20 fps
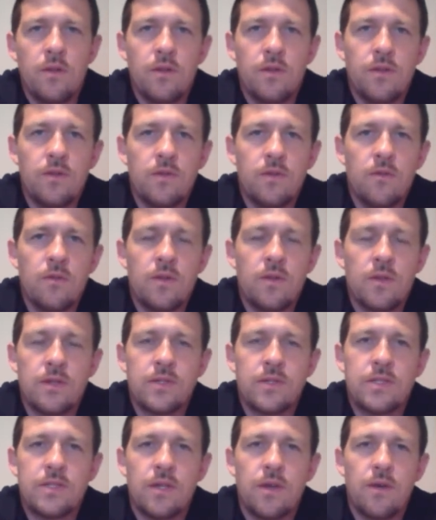to do
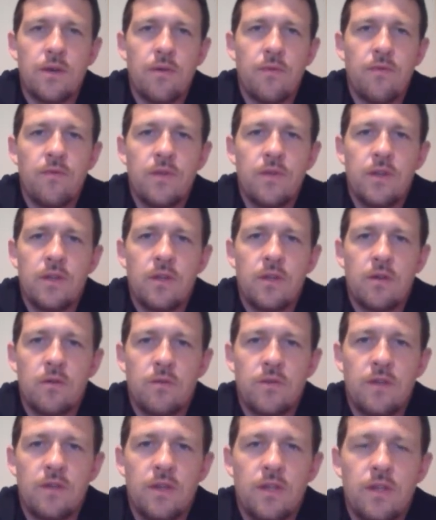this uh, video
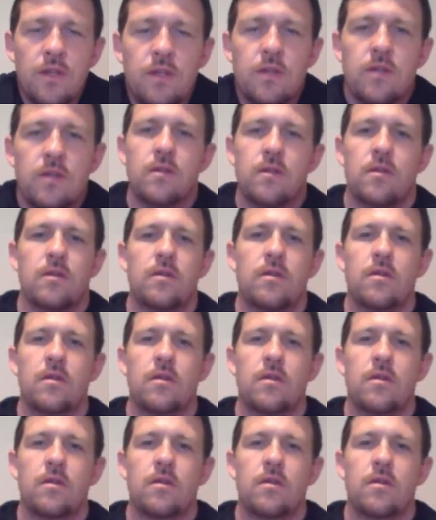teaching